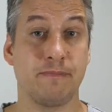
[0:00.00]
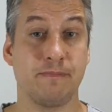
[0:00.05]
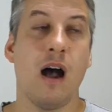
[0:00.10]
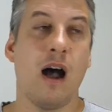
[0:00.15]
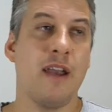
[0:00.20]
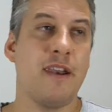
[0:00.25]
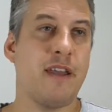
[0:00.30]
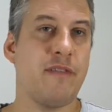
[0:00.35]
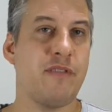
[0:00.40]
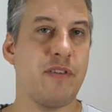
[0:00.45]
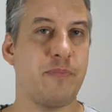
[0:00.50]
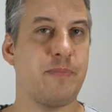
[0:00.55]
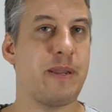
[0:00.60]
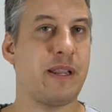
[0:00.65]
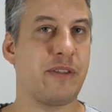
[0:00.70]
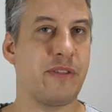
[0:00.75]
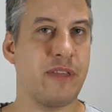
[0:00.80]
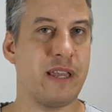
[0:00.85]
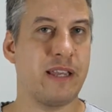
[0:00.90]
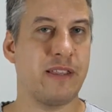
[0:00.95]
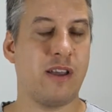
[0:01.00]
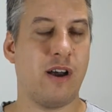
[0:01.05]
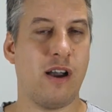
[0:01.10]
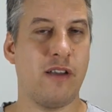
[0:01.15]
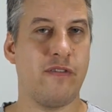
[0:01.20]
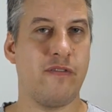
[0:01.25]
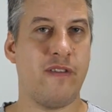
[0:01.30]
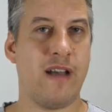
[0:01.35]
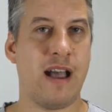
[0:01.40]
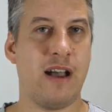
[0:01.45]
Another big thing that I
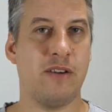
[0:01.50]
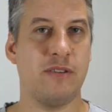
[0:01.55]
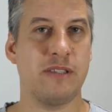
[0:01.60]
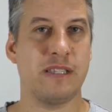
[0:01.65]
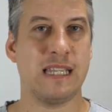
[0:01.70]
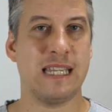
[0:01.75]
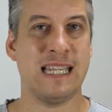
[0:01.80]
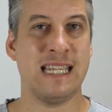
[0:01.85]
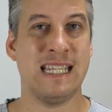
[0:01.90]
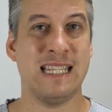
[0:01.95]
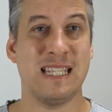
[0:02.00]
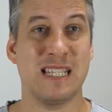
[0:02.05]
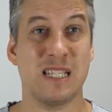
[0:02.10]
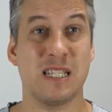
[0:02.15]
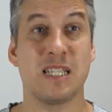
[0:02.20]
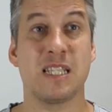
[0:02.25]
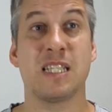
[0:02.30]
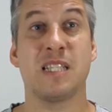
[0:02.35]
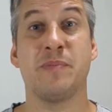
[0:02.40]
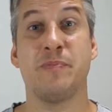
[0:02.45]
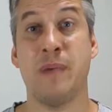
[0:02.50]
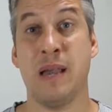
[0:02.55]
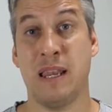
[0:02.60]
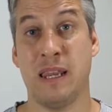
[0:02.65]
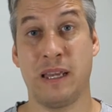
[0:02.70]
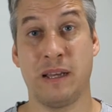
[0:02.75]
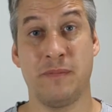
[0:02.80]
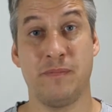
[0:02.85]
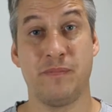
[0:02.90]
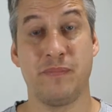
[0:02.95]
found is
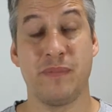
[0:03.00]
spelling.